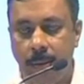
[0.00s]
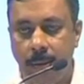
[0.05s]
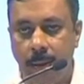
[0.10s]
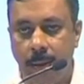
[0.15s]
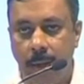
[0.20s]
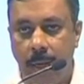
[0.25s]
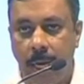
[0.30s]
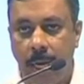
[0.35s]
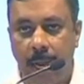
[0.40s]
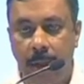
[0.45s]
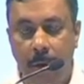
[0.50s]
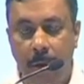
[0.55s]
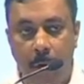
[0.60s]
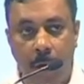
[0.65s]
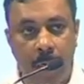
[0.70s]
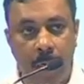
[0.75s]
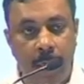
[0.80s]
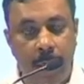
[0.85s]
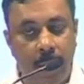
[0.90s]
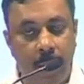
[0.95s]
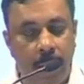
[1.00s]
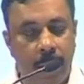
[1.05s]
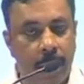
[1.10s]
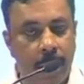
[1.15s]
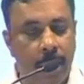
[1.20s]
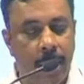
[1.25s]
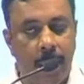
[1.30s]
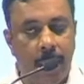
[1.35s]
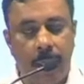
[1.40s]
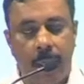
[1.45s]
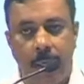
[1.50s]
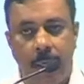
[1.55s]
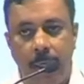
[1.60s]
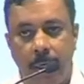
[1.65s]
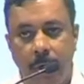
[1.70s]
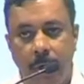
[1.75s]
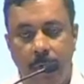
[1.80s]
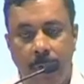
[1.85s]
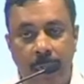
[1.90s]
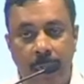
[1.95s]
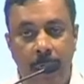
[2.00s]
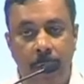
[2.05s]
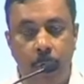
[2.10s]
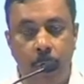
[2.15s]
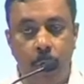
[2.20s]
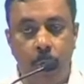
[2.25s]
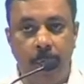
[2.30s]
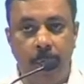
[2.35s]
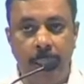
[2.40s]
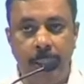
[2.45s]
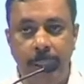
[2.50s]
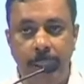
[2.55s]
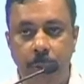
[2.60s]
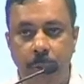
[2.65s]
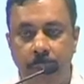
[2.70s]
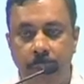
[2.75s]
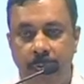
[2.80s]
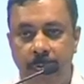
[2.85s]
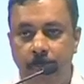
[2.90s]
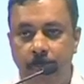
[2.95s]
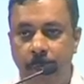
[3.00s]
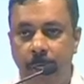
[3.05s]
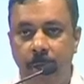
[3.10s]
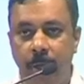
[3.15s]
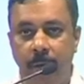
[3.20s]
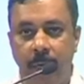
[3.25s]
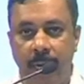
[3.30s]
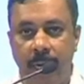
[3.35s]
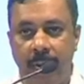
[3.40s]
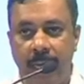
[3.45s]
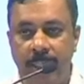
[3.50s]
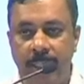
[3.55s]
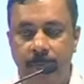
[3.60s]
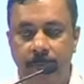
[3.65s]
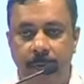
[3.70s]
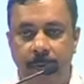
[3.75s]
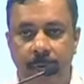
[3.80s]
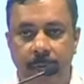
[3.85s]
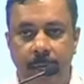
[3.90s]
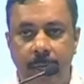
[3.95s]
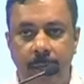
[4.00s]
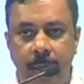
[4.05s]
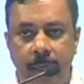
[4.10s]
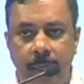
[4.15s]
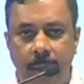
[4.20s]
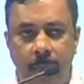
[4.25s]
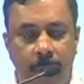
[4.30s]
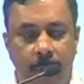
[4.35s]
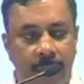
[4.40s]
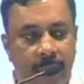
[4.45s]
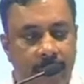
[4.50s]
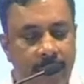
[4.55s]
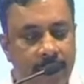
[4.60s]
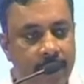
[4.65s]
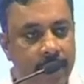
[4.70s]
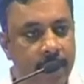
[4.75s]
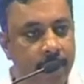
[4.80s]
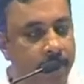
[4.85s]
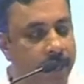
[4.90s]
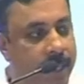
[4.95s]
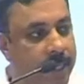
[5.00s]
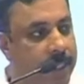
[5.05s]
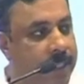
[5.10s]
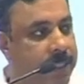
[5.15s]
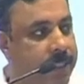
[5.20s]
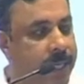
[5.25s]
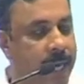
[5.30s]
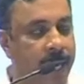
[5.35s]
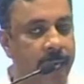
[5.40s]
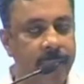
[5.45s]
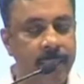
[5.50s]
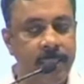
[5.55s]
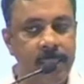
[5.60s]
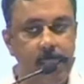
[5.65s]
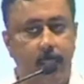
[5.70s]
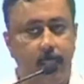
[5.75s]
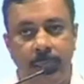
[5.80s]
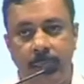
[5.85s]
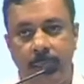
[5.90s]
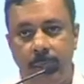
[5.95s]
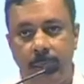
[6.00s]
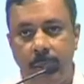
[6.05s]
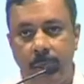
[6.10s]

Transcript: I will not dwell too much into that particular aspect, but I think the biggest challenge that